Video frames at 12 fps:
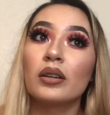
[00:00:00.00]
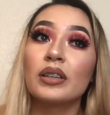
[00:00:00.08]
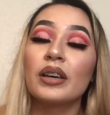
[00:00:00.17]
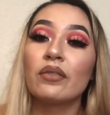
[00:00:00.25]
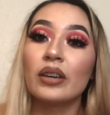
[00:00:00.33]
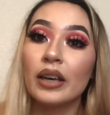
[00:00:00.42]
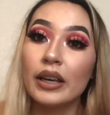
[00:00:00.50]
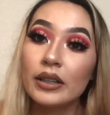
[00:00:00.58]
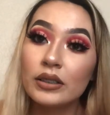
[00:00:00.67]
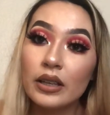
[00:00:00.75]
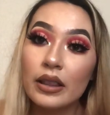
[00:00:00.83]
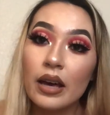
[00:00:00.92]
giving in
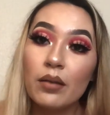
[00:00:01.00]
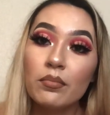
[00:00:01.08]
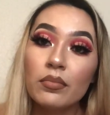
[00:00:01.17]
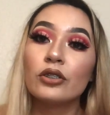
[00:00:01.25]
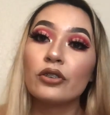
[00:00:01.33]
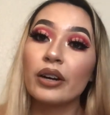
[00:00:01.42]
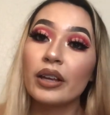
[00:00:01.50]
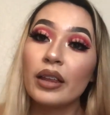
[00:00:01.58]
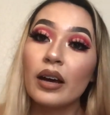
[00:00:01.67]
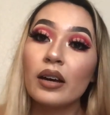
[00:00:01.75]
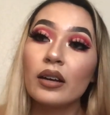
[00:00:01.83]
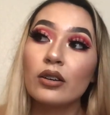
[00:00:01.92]
to them during
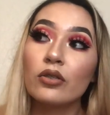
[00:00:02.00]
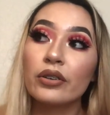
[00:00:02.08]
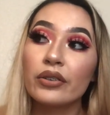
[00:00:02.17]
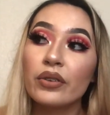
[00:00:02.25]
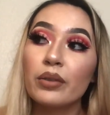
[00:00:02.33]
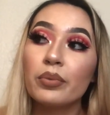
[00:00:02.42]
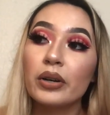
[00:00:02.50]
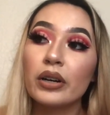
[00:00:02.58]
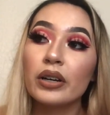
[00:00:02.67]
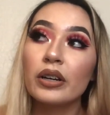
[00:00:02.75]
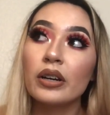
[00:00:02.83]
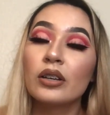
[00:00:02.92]
that grieving
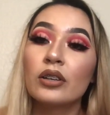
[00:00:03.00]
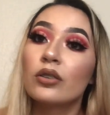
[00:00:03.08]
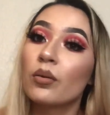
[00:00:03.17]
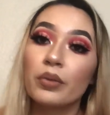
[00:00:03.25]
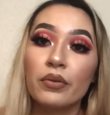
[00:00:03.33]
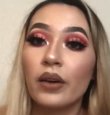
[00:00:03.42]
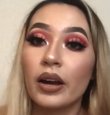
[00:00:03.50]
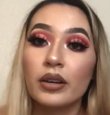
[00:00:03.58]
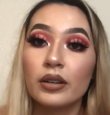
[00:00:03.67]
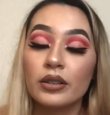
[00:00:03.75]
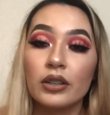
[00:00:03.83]
period, you'll be fine.